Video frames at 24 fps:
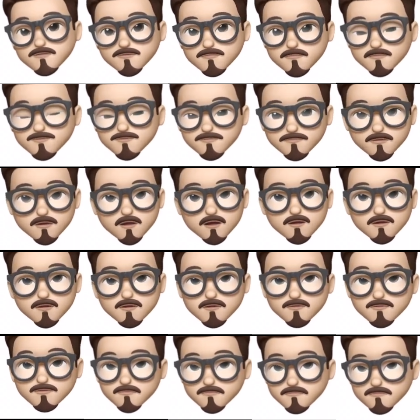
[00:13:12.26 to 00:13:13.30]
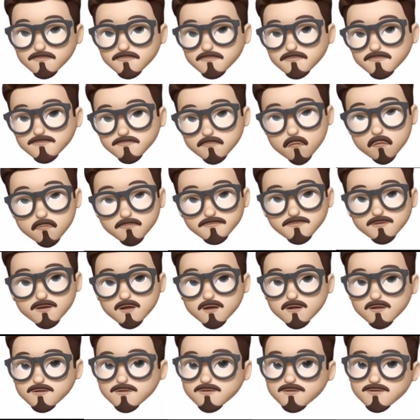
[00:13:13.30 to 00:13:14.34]
So it's okay to go
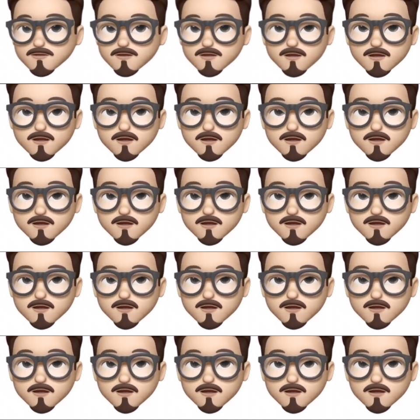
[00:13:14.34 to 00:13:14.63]
over